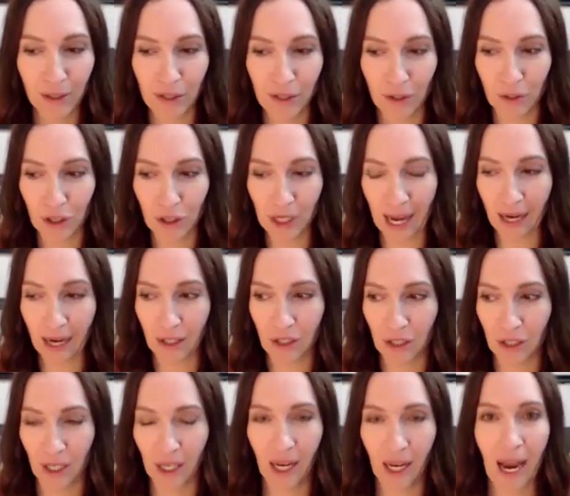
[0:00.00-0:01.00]
So she
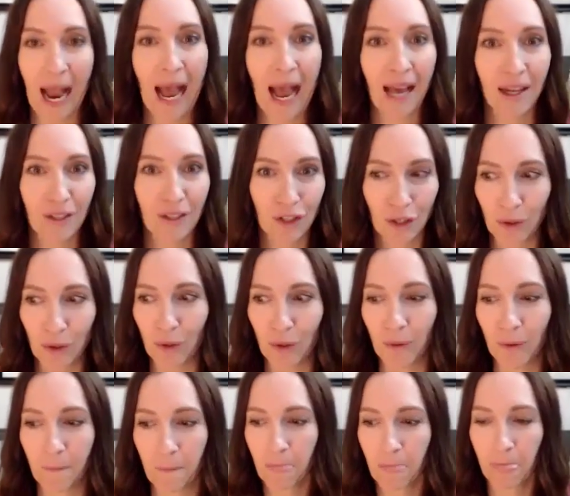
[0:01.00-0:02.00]
actually had
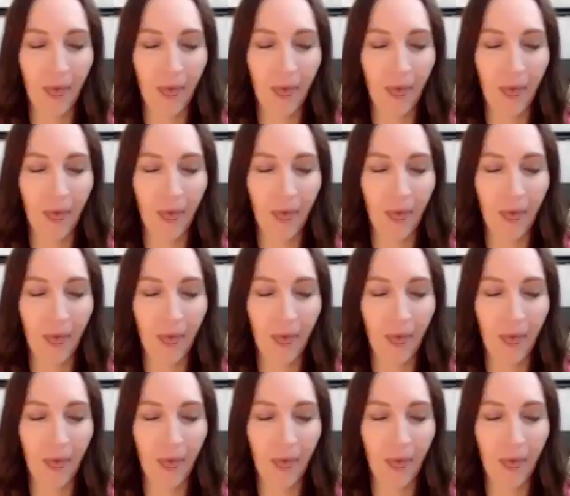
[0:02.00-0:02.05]
to,